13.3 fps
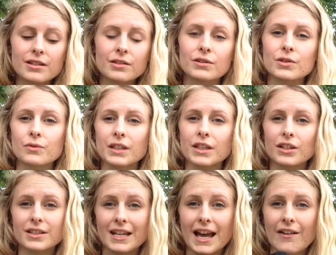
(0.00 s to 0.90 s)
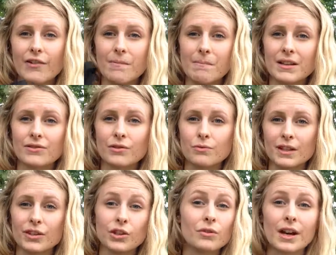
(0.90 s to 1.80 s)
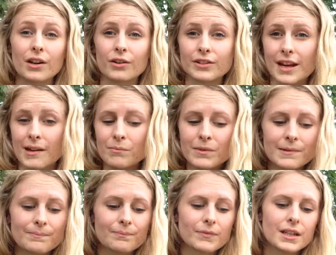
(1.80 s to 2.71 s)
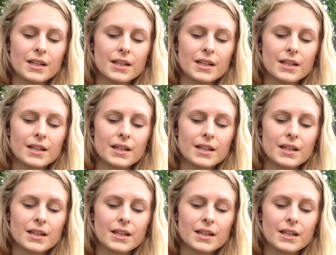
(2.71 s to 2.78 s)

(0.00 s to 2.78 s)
So it's really good to have a muzzle with you at all times.